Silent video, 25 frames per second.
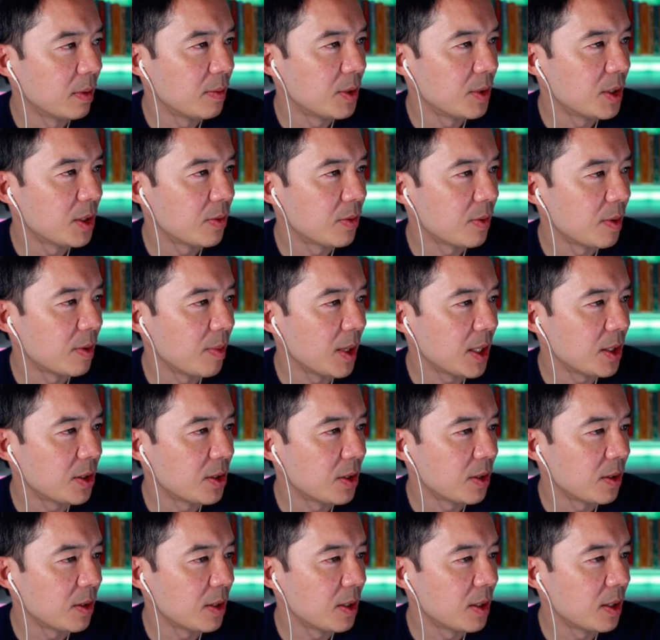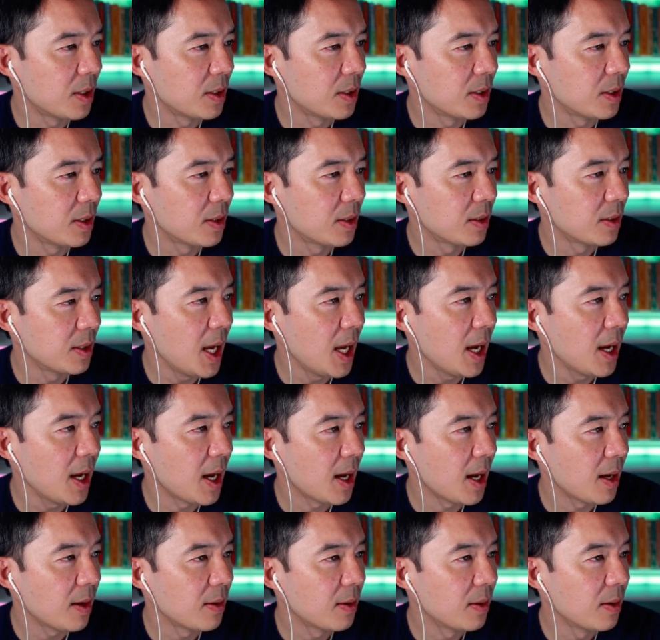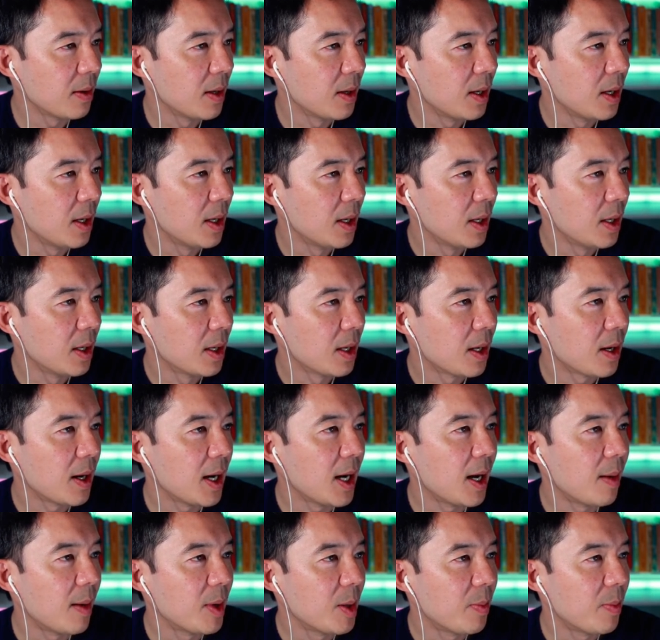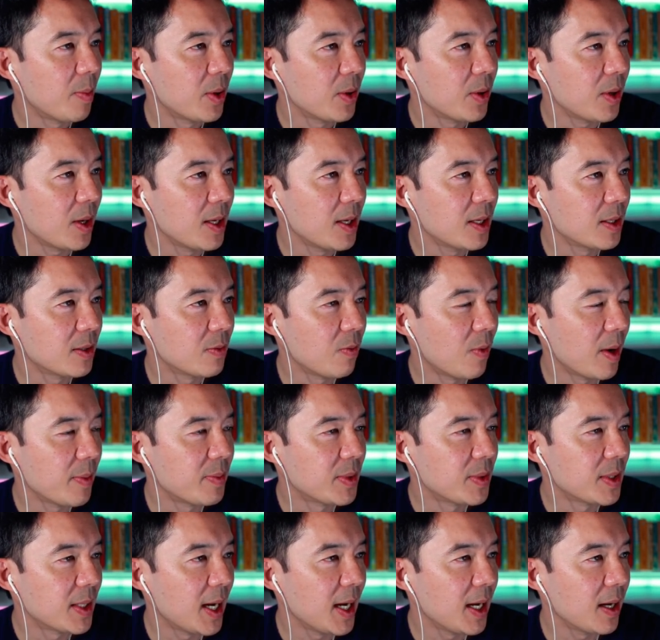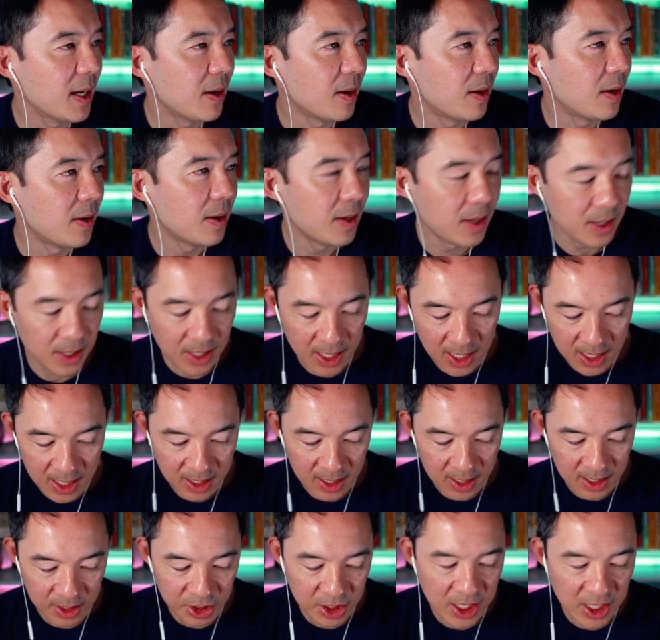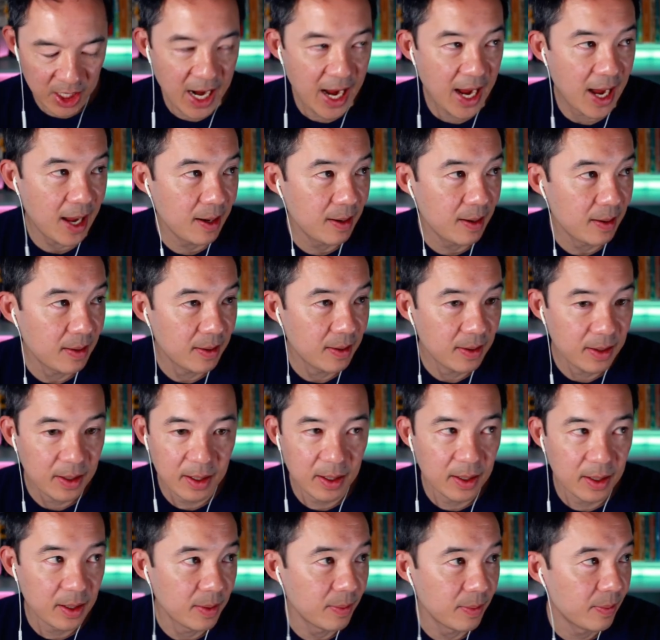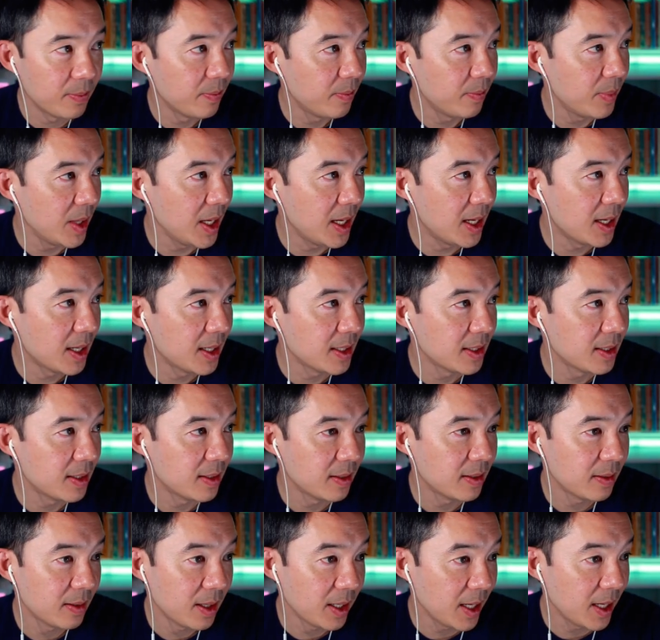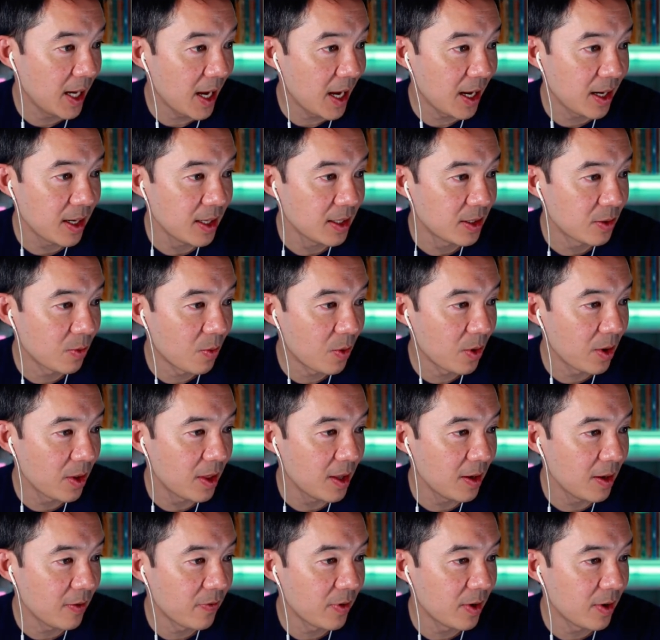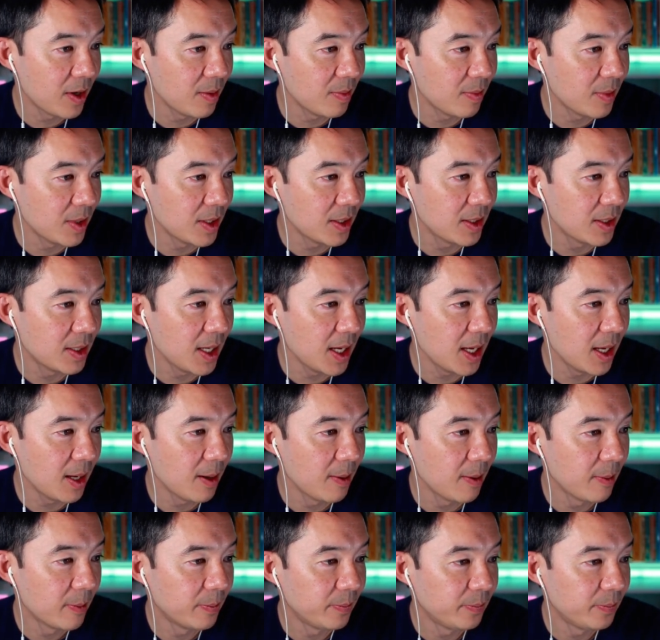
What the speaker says: just want to make sure that this is, yeah. All right, I'm going to put his website in the chat because, again, it's worth it for him to see,